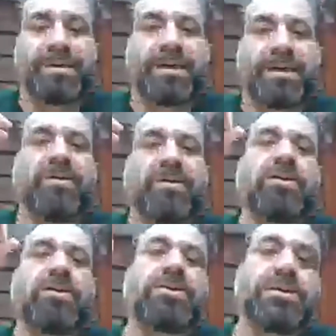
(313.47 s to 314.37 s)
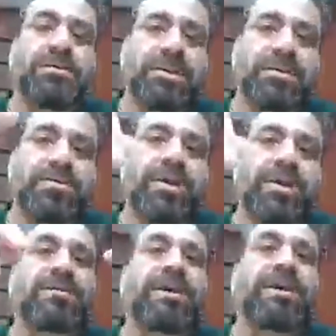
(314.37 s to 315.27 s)
with, like, oh, you deal with this
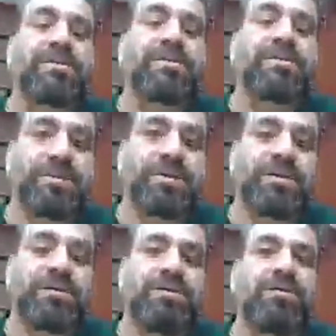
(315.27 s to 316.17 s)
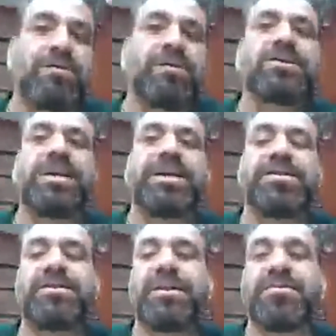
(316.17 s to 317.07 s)
stress, I deal with this stress too. In which case,
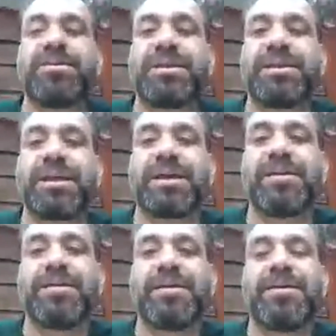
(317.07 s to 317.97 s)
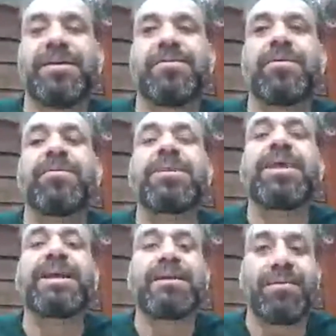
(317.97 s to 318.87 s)
it's not really like we're
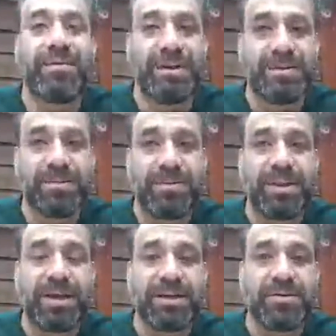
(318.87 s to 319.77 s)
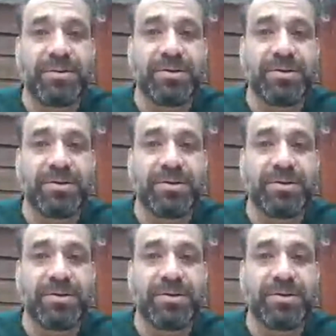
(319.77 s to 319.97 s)
relating. We feel like someone's relating to